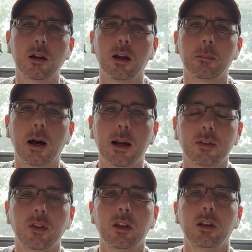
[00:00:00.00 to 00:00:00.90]

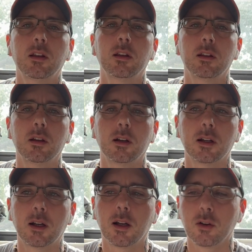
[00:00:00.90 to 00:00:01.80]
unboxing.
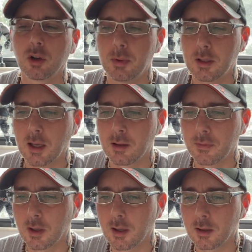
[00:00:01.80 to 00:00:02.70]
Going to be kind of
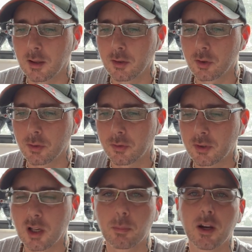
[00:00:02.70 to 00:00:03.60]
a little
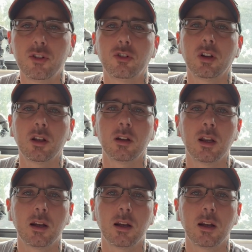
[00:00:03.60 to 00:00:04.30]
celebration